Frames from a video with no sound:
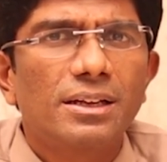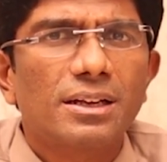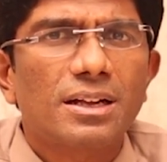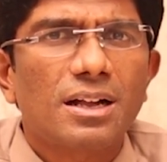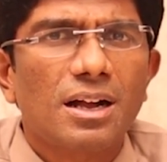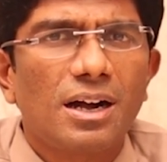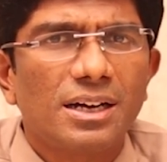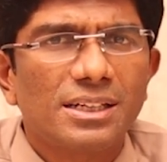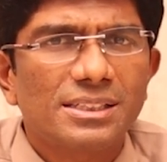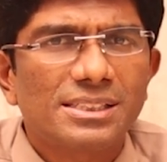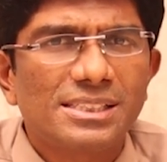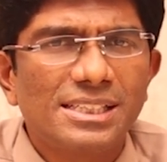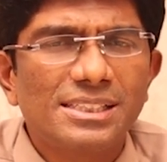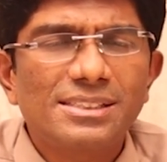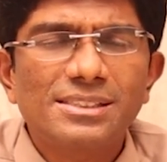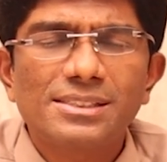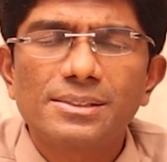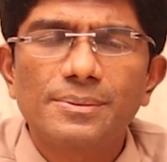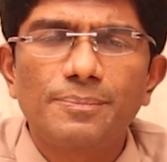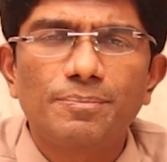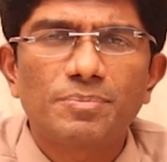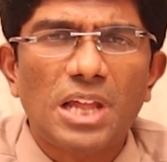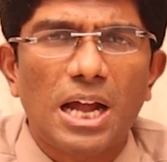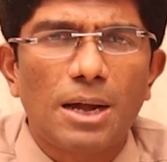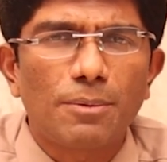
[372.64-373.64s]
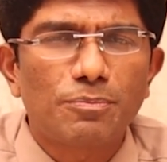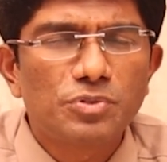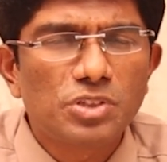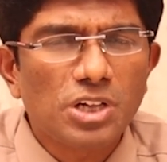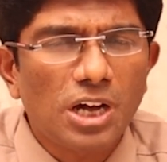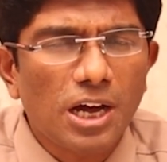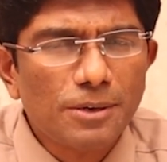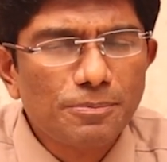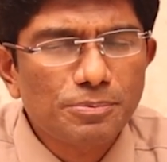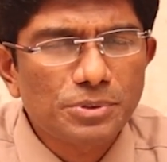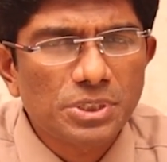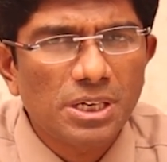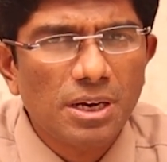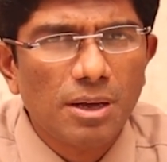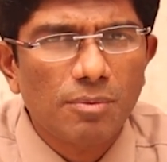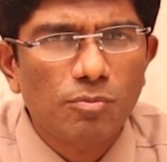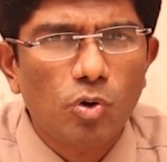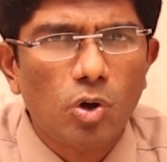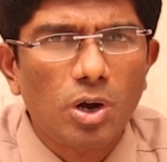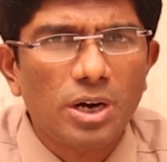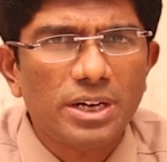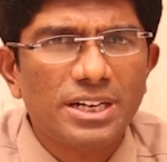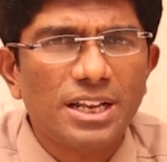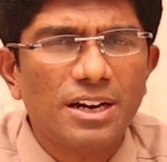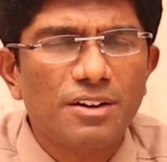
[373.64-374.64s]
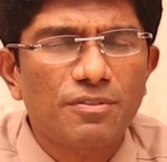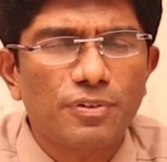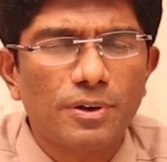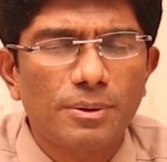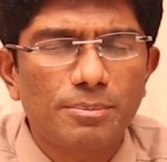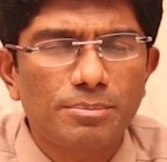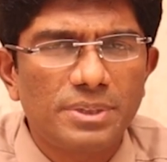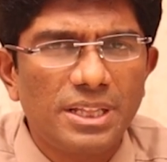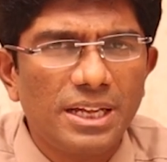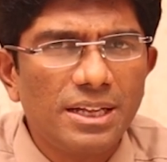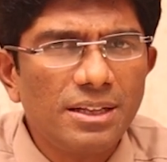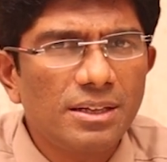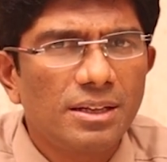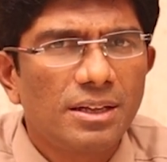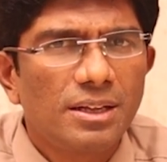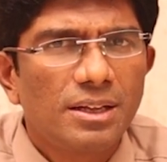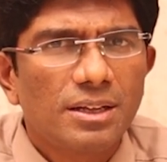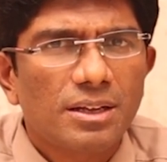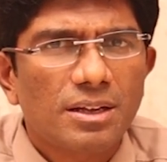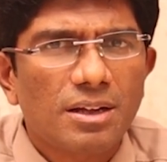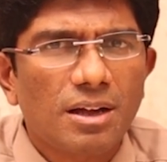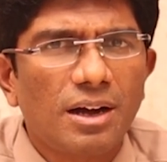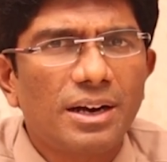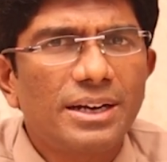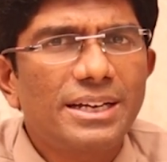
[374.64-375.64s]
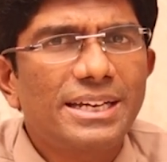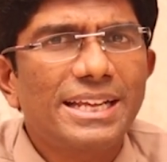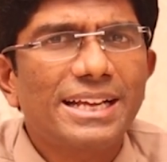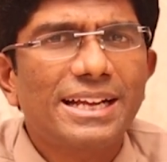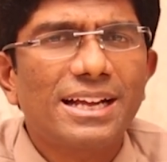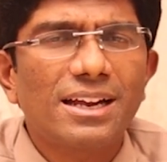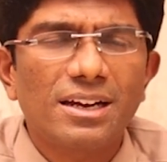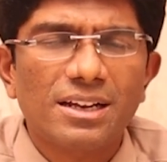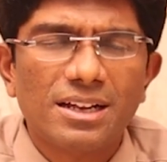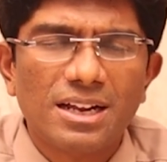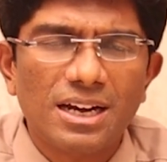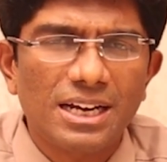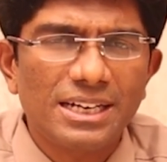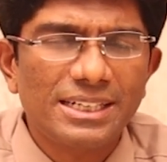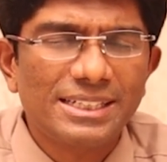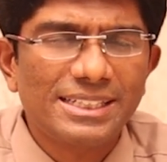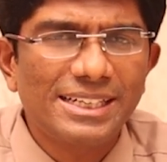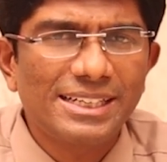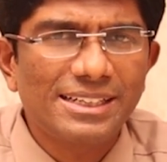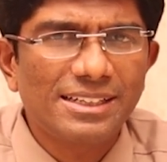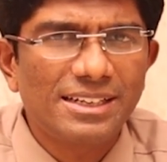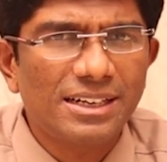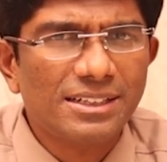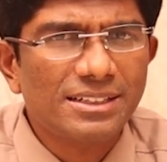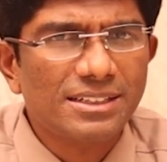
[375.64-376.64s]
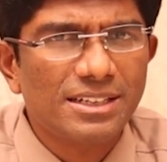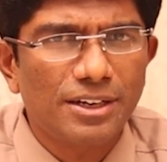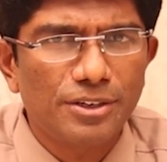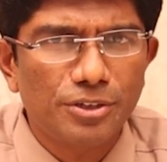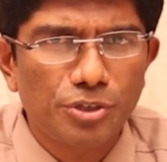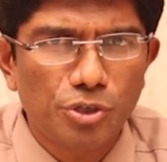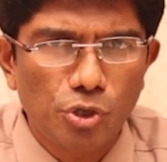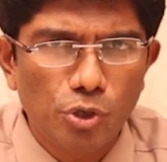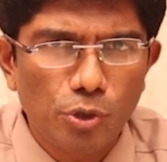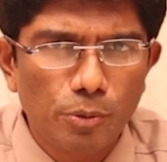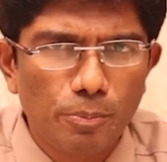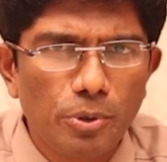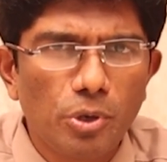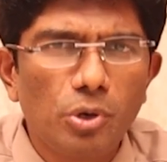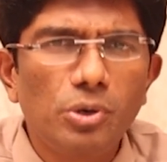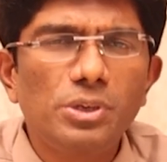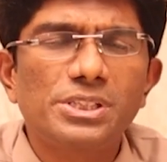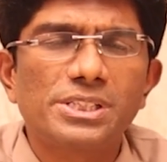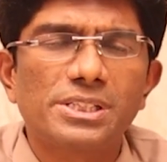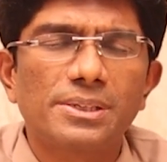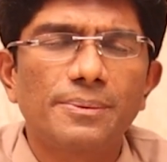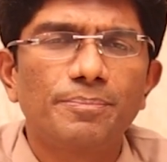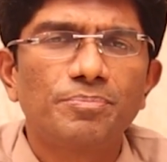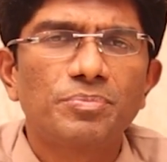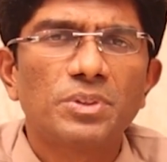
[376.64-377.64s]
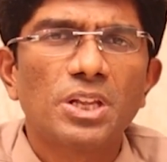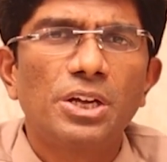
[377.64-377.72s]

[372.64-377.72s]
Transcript: causes absorption of water from the cortical collecting duct and tubules.